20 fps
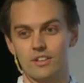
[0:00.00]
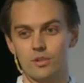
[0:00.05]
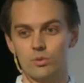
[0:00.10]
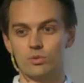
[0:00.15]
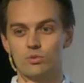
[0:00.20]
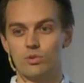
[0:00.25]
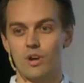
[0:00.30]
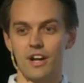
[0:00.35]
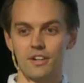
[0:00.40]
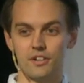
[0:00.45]
you
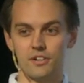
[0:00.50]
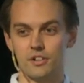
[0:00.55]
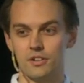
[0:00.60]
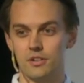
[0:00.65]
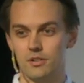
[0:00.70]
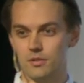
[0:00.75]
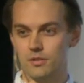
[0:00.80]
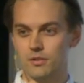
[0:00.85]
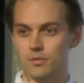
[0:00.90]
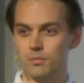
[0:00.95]
to other
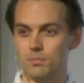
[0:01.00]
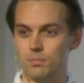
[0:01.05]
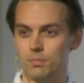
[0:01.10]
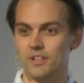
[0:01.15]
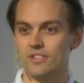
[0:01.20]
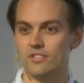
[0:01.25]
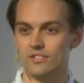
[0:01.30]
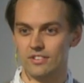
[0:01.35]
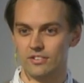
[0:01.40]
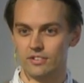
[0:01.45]

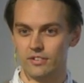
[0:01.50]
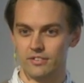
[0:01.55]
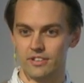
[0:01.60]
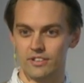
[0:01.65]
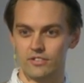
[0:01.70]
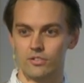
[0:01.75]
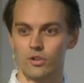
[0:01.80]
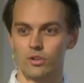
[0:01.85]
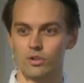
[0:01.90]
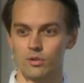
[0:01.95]
pieces of
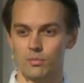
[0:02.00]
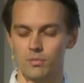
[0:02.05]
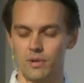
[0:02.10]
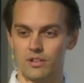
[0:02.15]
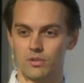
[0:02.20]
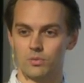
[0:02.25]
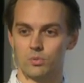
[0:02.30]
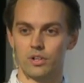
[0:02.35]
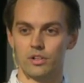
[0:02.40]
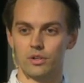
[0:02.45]
this
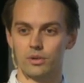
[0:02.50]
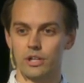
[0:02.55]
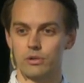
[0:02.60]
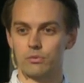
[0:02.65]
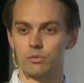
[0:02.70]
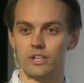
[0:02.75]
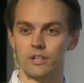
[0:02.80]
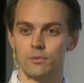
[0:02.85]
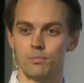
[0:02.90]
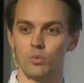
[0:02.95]
document where you can
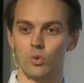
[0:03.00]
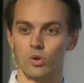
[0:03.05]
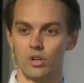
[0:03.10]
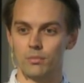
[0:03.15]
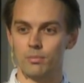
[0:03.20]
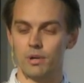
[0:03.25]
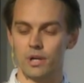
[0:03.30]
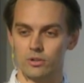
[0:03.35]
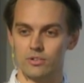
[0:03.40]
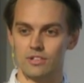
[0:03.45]
read more
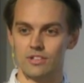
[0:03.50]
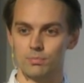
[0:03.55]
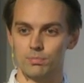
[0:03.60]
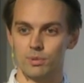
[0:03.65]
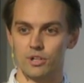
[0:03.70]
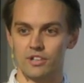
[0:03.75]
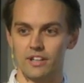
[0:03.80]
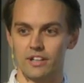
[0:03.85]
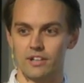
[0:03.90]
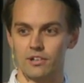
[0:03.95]
about this
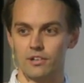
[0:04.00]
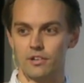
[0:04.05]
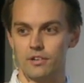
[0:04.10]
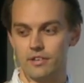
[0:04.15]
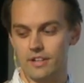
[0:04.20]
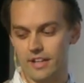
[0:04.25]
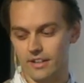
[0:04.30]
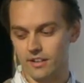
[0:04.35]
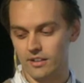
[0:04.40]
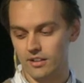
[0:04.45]
particular
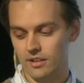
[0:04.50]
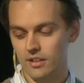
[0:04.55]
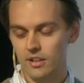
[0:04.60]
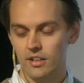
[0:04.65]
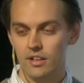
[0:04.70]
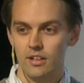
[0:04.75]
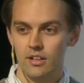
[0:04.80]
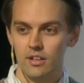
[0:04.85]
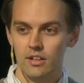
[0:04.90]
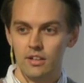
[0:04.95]
thing.
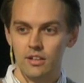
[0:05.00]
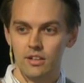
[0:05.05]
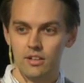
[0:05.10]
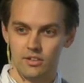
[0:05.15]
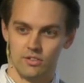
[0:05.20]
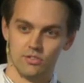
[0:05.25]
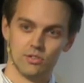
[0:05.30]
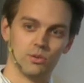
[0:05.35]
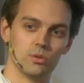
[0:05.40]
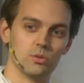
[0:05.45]

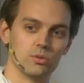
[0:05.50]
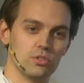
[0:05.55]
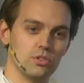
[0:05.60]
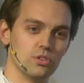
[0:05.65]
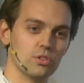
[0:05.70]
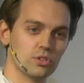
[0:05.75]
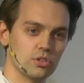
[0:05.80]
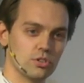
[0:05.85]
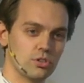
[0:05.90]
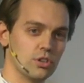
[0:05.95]
So
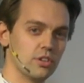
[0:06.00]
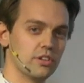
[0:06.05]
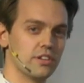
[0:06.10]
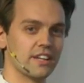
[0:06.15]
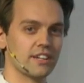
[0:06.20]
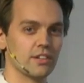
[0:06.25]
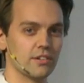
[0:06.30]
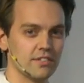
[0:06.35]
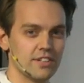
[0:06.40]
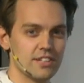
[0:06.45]
you could
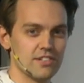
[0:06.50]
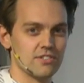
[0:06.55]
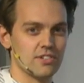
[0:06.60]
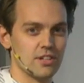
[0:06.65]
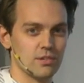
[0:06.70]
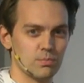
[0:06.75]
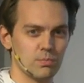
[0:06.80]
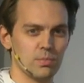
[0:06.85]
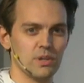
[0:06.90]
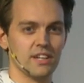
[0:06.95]
think of this
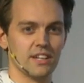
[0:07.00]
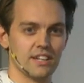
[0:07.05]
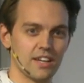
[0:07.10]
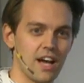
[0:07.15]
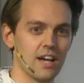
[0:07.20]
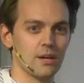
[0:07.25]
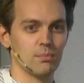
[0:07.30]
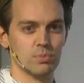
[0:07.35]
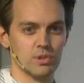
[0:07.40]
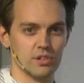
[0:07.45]
as being
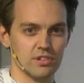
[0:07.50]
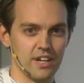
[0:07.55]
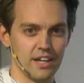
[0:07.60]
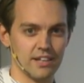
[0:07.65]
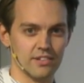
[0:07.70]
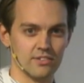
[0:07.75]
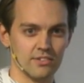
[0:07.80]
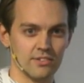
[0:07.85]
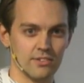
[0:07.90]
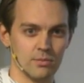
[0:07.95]

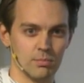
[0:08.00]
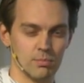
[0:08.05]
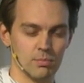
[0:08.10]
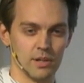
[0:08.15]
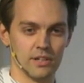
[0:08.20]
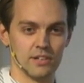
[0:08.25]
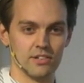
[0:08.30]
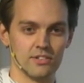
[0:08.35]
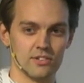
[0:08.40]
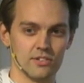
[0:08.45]
hypertext,
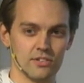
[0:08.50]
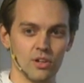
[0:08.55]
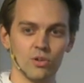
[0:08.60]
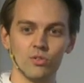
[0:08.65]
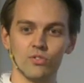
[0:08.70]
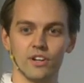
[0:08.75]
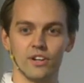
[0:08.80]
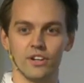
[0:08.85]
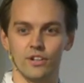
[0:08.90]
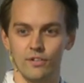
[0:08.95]
but it's not
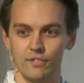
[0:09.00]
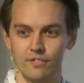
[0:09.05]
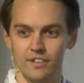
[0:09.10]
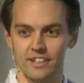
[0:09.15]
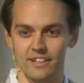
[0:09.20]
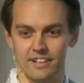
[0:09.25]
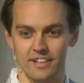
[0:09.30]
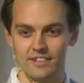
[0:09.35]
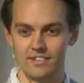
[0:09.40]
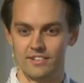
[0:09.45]
very
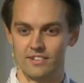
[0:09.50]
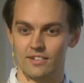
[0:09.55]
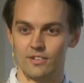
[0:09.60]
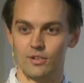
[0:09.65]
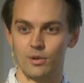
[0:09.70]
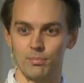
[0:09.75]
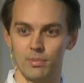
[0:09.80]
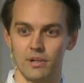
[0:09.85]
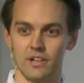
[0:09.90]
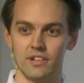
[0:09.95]
convenient
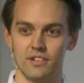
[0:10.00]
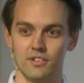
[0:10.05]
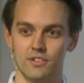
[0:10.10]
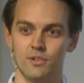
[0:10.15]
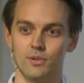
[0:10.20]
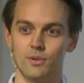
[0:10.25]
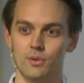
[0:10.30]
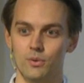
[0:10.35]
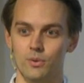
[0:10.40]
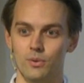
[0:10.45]
compared
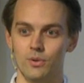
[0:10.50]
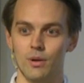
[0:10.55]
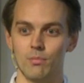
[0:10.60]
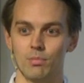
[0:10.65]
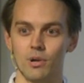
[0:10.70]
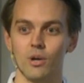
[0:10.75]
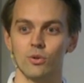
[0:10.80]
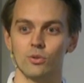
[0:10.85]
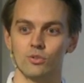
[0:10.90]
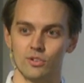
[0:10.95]
to a
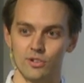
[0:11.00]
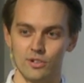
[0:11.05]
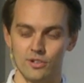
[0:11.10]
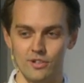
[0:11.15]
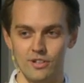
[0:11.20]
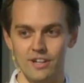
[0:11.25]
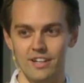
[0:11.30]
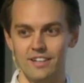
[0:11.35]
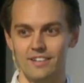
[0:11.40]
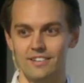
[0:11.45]
browser
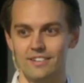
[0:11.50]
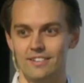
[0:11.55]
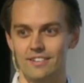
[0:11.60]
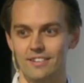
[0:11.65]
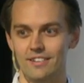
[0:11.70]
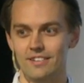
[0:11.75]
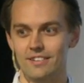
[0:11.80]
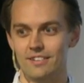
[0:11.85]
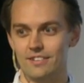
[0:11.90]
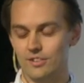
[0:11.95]

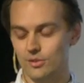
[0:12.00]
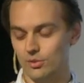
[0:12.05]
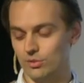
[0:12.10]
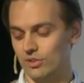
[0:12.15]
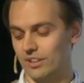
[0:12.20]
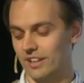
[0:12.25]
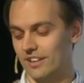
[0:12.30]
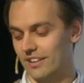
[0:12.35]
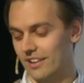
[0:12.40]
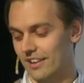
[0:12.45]
and
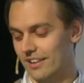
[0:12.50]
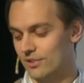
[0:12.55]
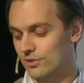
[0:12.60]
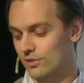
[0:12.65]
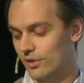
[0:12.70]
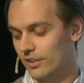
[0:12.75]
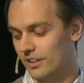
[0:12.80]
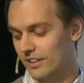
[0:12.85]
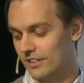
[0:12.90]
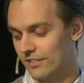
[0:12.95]
using an
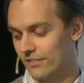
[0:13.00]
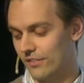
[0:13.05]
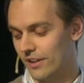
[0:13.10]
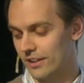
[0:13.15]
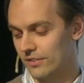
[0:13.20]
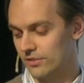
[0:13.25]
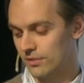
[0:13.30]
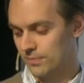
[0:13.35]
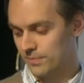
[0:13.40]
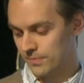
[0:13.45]
electronic
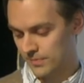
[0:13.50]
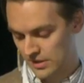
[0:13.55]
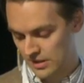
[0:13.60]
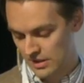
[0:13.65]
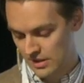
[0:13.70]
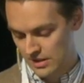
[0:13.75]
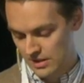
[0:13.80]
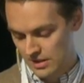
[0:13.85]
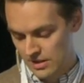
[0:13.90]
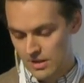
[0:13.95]
device.
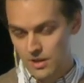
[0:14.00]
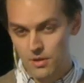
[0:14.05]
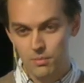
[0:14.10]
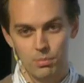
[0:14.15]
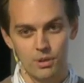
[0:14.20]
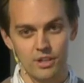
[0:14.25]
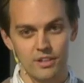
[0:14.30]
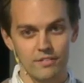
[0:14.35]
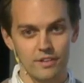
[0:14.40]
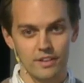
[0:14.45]

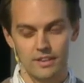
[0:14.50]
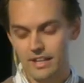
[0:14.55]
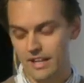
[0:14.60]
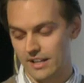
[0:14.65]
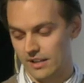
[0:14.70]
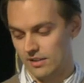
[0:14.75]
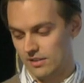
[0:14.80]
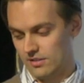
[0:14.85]
But even then,